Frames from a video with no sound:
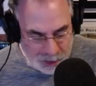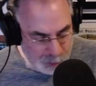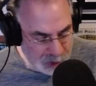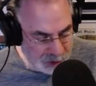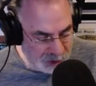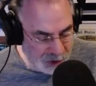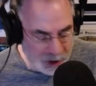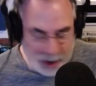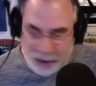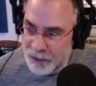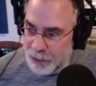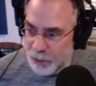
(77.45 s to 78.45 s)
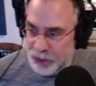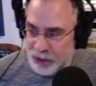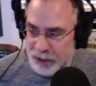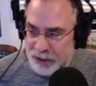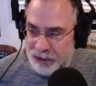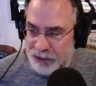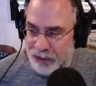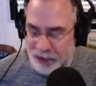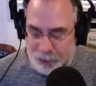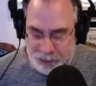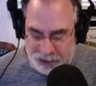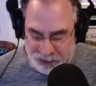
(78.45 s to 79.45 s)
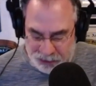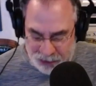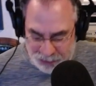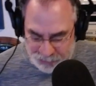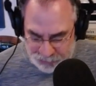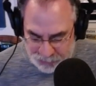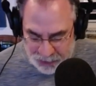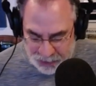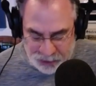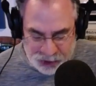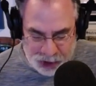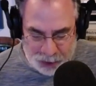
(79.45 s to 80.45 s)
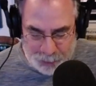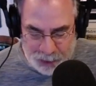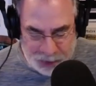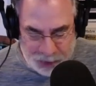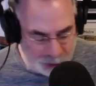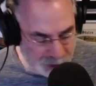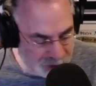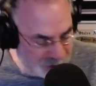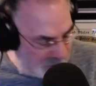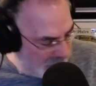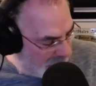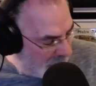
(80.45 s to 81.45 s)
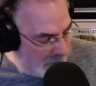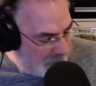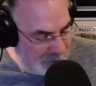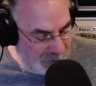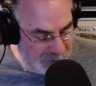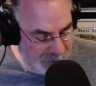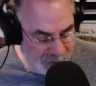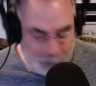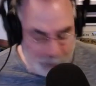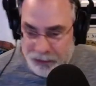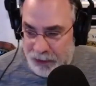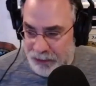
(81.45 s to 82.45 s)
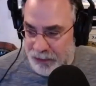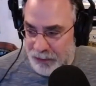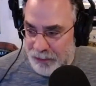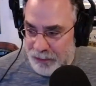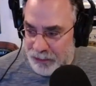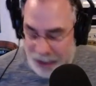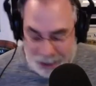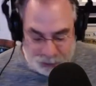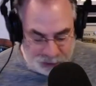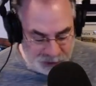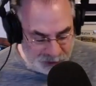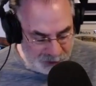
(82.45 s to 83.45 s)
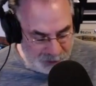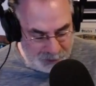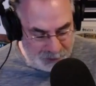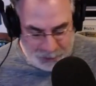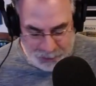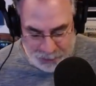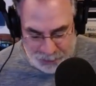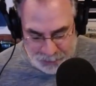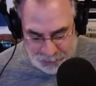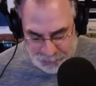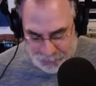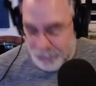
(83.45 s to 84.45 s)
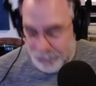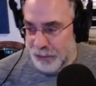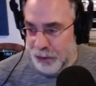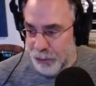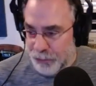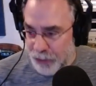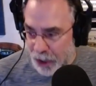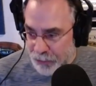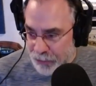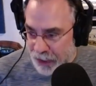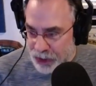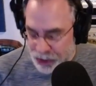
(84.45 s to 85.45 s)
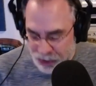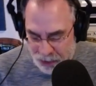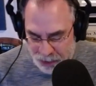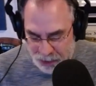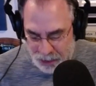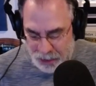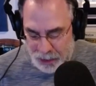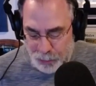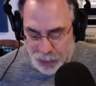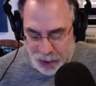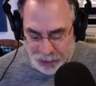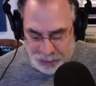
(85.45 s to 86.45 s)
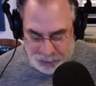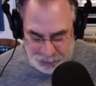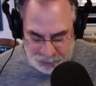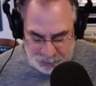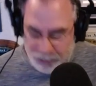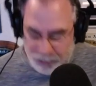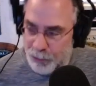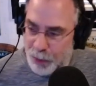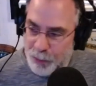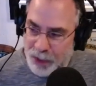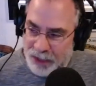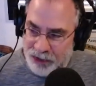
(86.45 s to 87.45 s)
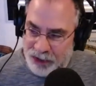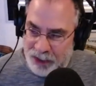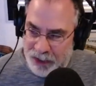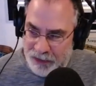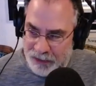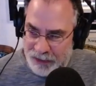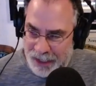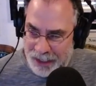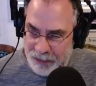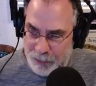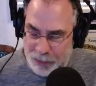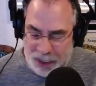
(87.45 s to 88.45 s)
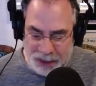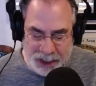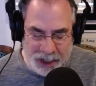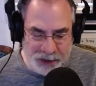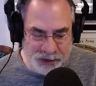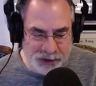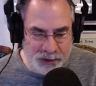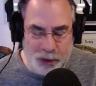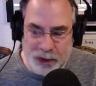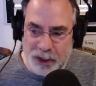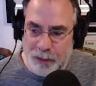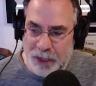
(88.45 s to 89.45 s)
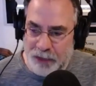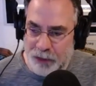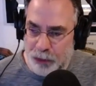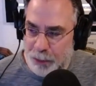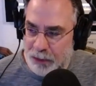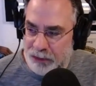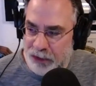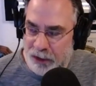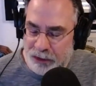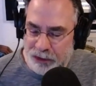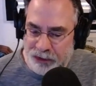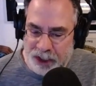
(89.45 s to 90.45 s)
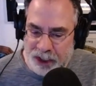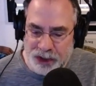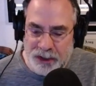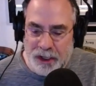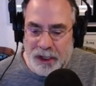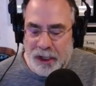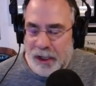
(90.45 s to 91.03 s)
But I want you to listen to some of this stuff, ladies and gentlemen, because some of it sounds a little far-fetched, but remember I said the other day in the podcast, talking about the criminal intelligence section,